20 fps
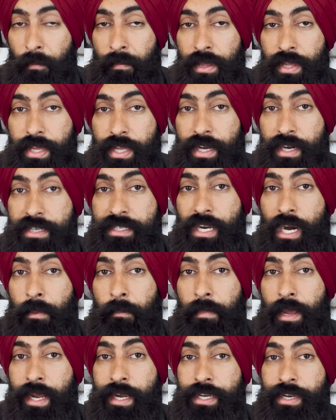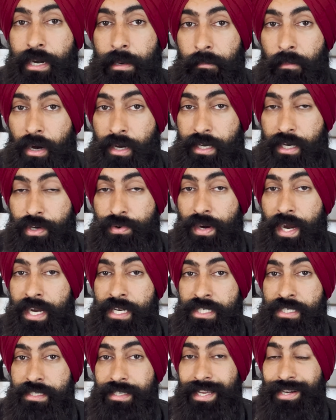millionaires are made during market
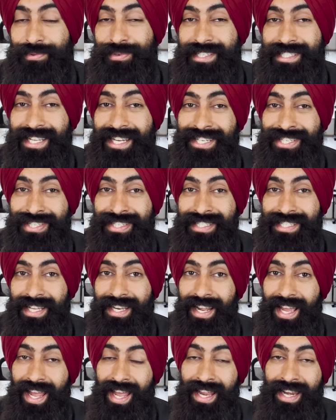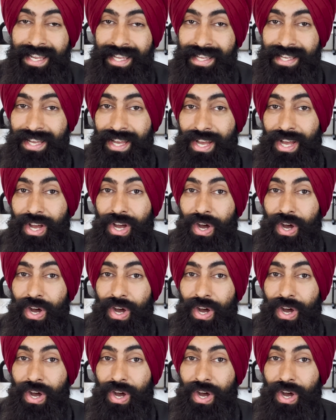crashes and recessions than any